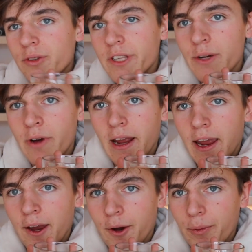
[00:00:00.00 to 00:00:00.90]
you see right
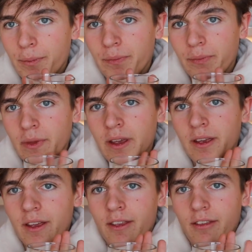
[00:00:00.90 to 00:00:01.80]
here
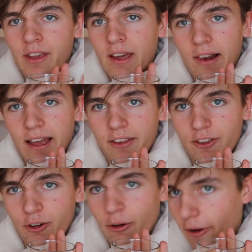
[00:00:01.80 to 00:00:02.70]
is the
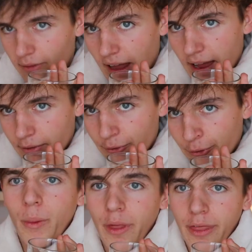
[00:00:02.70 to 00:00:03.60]
elixir of
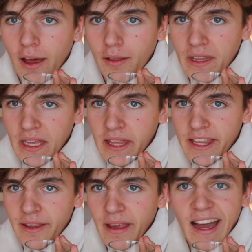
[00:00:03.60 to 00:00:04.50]
life. Without
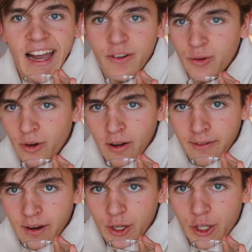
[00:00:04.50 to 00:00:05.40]
this, I do not
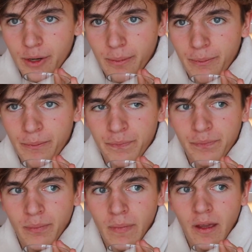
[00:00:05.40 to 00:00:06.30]
function.
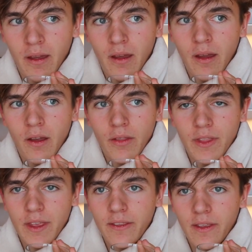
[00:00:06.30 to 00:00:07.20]

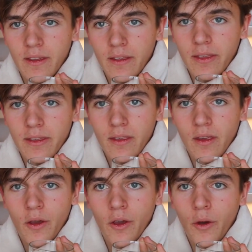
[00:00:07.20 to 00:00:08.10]
This is
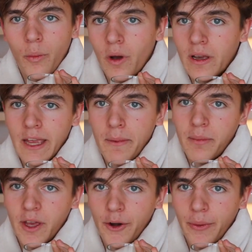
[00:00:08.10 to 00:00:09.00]
what keeps
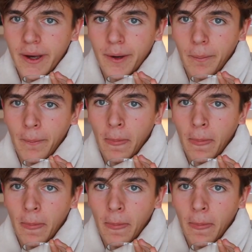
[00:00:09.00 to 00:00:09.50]
me going.